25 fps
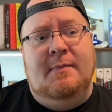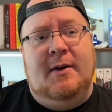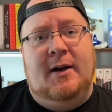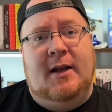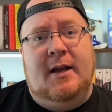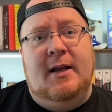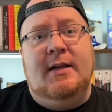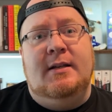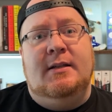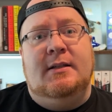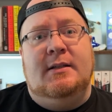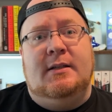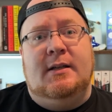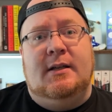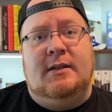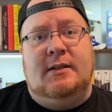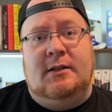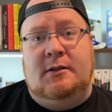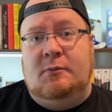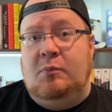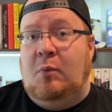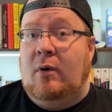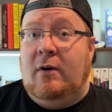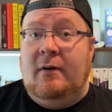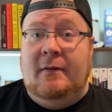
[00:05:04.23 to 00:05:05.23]
but he says
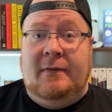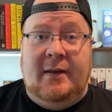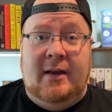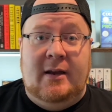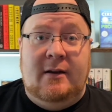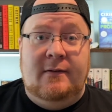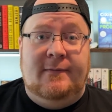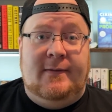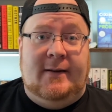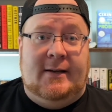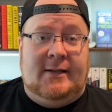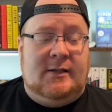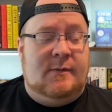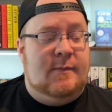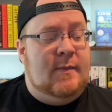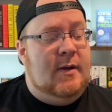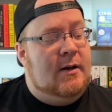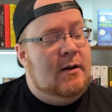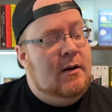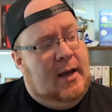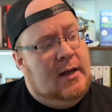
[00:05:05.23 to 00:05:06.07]
it's worth the investment.